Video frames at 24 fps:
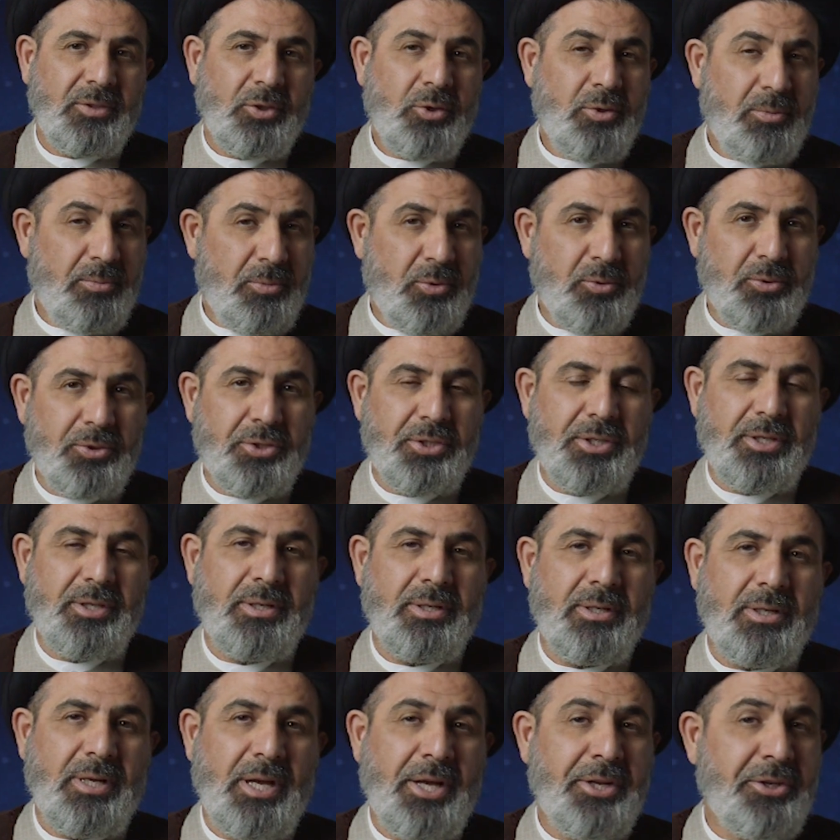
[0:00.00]
commotion
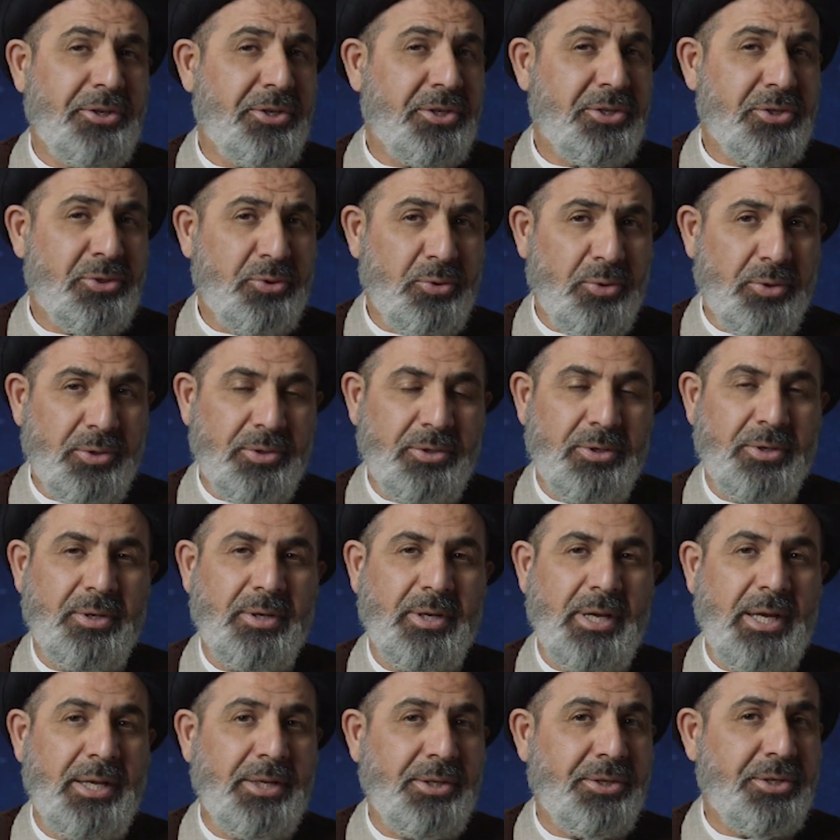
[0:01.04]
and disorder
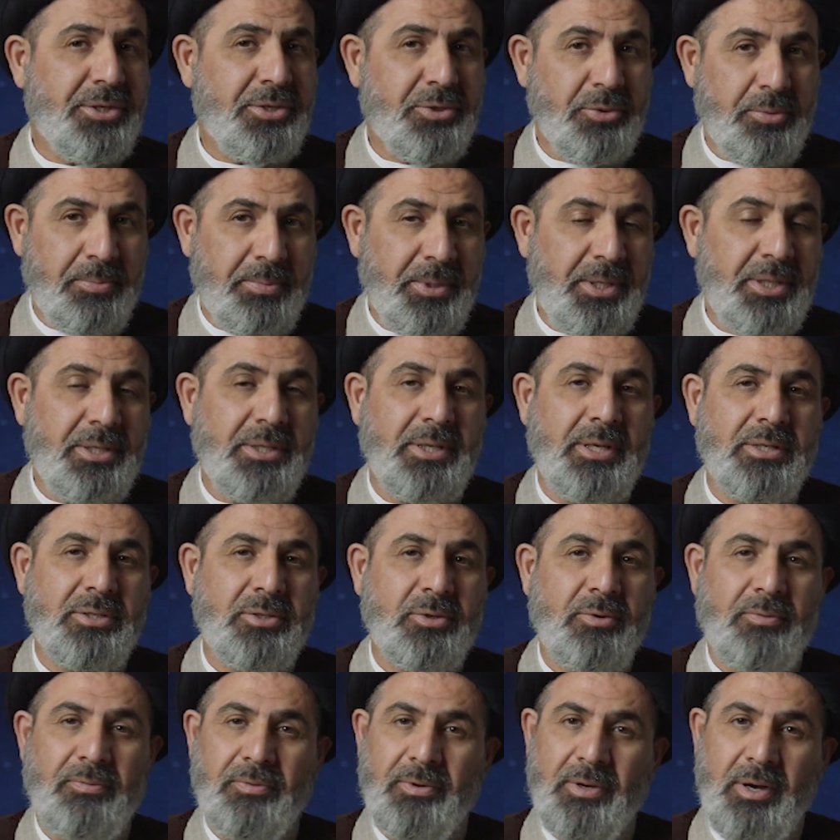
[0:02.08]
and
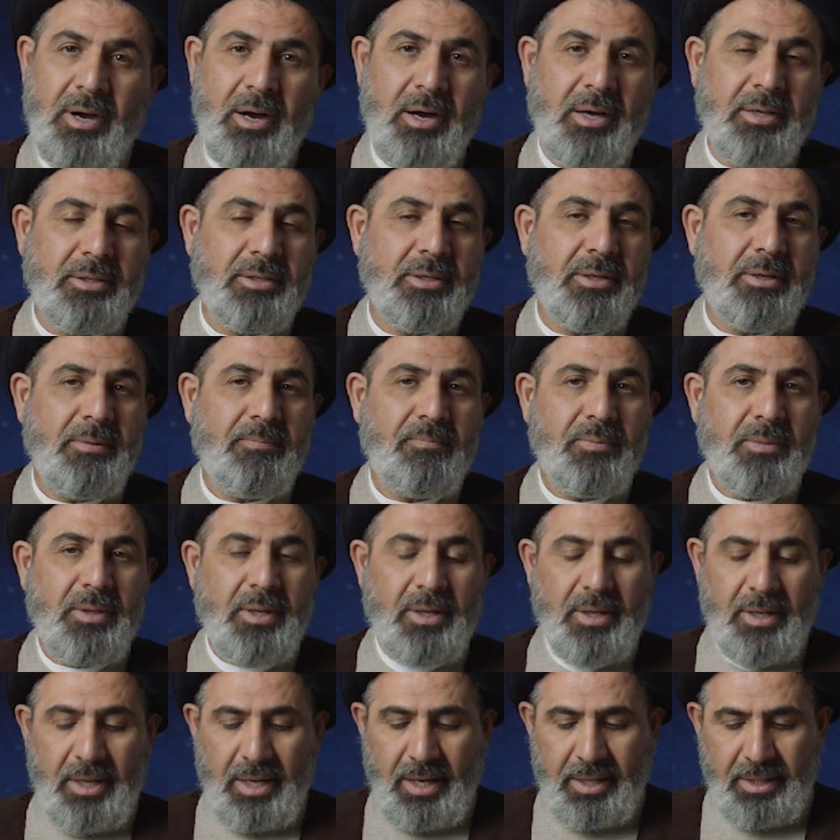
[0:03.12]
disobedience of God
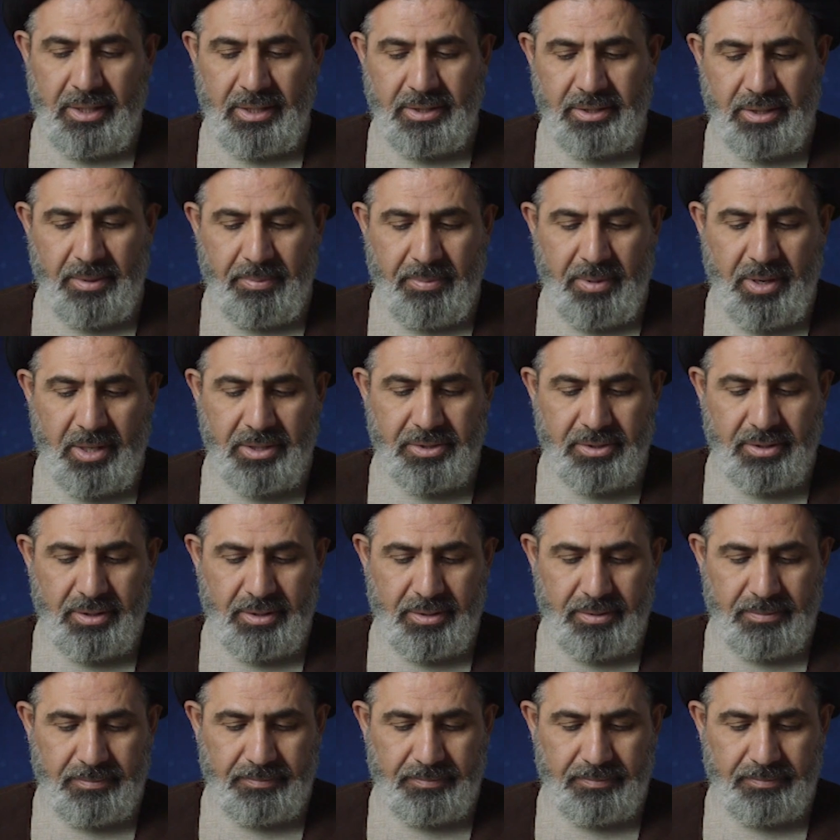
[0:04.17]
and his apostle.